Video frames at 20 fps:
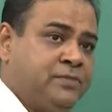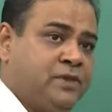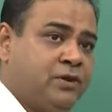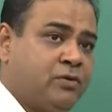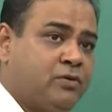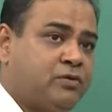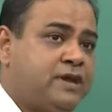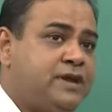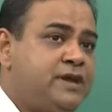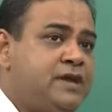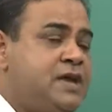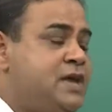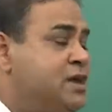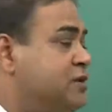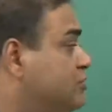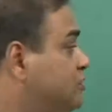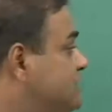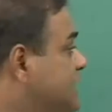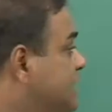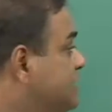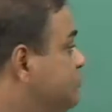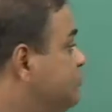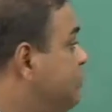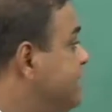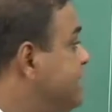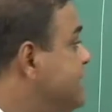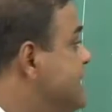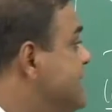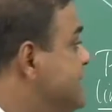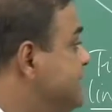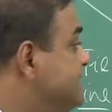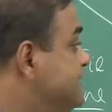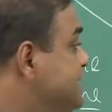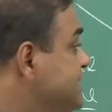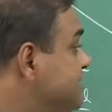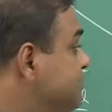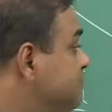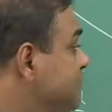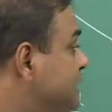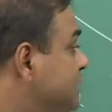Okay. So, that is why
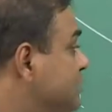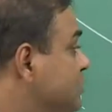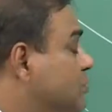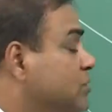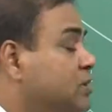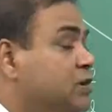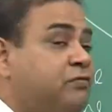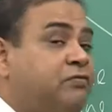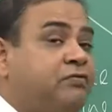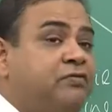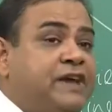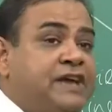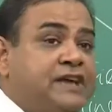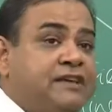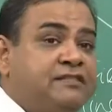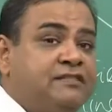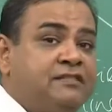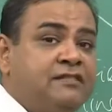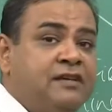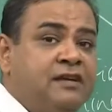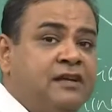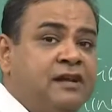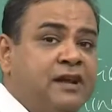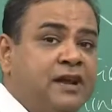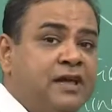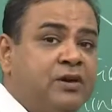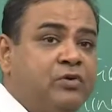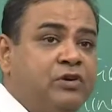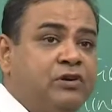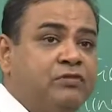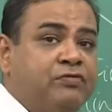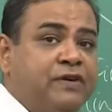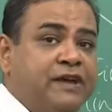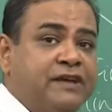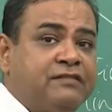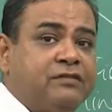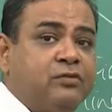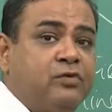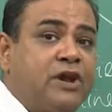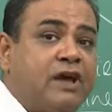these particular phase, liquid
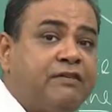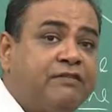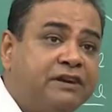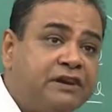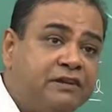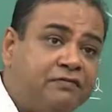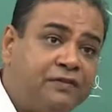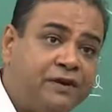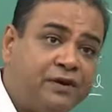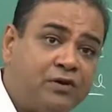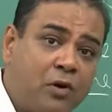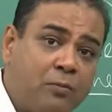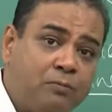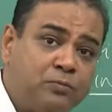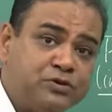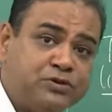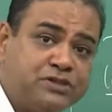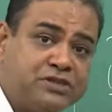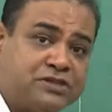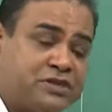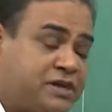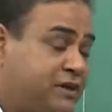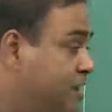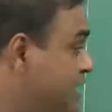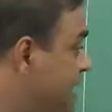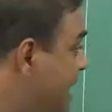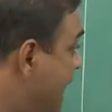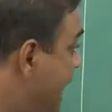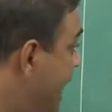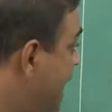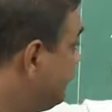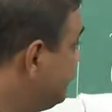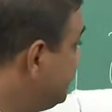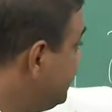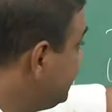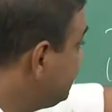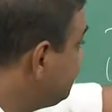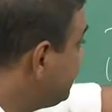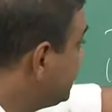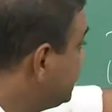phase, would have a different composition, and
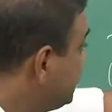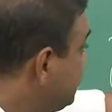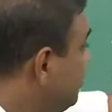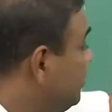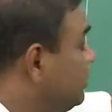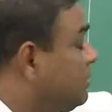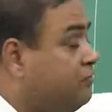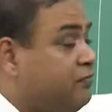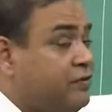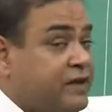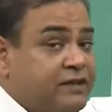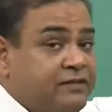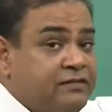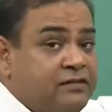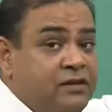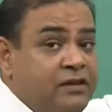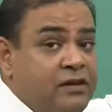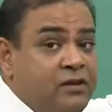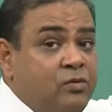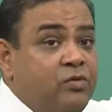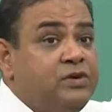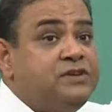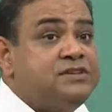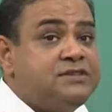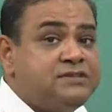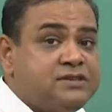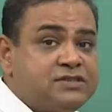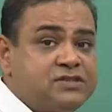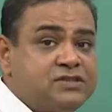this particular phase, which is a